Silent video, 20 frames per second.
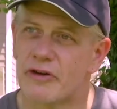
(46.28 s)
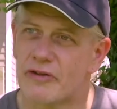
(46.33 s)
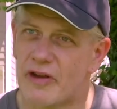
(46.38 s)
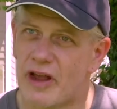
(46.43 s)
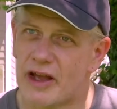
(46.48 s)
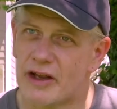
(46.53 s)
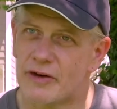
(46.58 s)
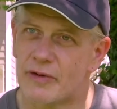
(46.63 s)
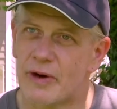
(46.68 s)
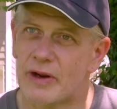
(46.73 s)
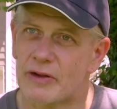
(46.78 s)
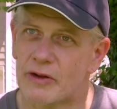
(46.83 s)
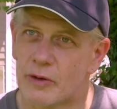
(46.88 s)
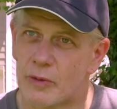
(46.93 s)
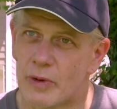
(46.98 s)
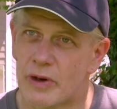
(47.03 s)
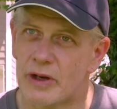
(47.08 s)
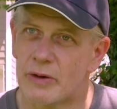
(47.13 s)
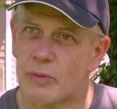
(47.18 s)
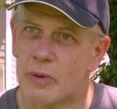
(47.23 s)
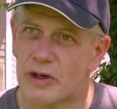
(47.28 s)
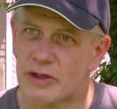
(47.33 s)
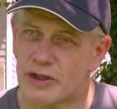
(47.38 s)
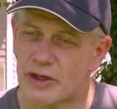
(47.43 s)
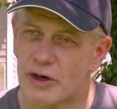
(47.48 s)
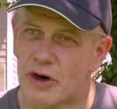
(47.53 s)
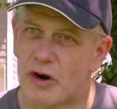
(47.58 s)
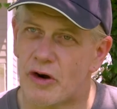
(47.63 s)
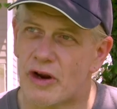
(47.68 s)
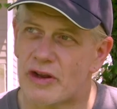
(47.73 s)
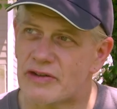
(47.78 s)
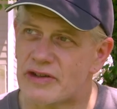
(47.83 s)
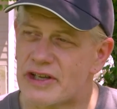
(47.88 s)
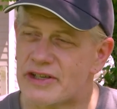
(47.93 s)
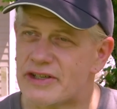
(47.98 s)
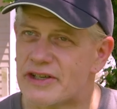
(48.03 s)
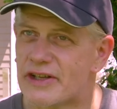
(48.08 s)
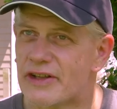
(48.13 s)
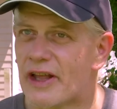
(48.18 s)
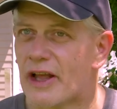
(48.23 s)
just hanging around the queen, watching her as they
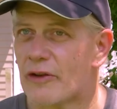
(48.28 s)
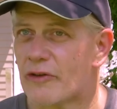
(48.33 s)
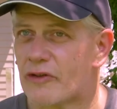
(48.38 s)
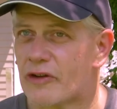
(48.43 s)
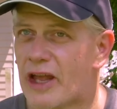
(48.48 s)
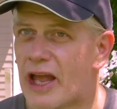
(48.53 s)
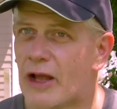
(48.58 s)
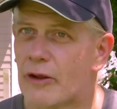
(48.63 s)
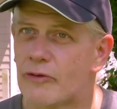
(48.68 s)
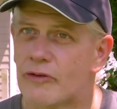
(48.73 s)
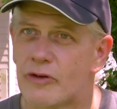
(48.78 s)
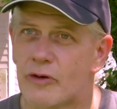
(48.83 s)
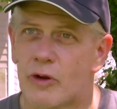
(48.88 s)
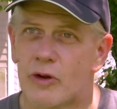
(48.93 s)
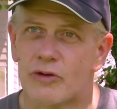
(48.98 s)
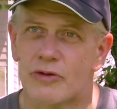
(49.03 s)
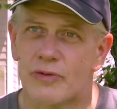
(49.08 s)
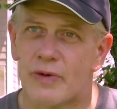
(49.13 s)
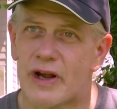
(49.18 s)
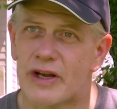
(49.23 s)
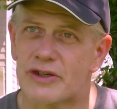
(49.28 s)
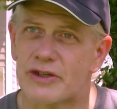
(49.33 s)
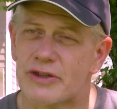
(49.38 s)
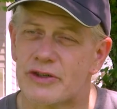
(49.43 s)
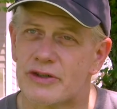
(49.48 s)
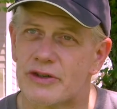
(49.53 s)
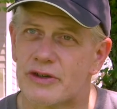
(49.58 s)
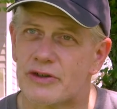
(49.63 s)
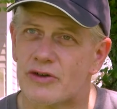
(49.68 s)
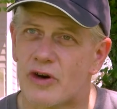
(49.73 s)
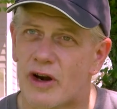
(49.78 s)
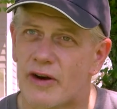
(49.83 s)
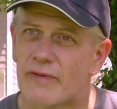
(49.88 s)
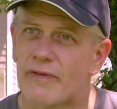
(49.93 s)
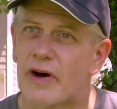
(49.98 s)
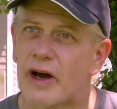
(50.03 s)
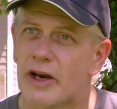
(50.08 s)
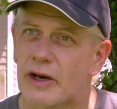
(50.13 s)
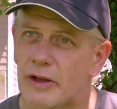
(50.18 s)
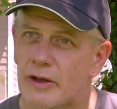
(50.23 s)
send out scouts in all directions to try to
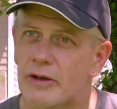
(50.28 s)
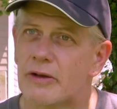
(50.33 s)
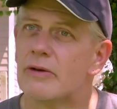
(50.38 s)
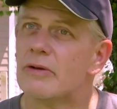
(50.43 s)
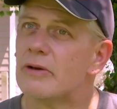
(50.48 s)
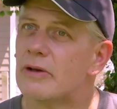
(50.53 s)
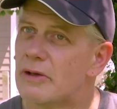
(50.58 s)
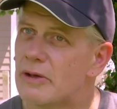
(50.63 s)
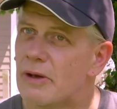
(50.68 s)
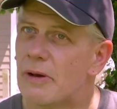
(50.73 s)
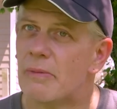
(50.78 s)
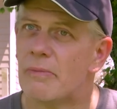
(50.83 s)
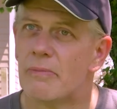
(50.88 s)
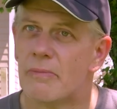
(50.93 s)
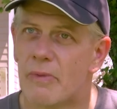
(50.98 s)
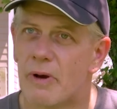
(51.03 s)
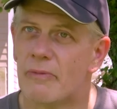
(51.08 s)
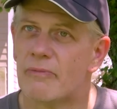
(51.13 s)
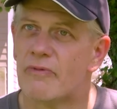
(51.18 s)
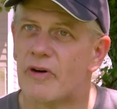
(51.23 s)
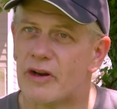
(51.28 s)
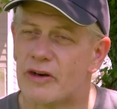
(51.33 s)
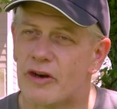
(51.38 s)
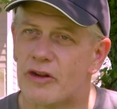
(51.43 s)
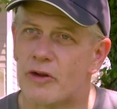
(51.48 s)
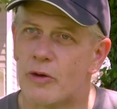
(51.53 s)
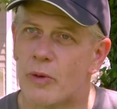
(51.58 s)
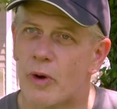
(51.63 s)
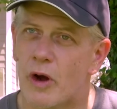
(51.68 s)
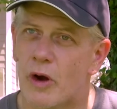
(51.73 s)
find a new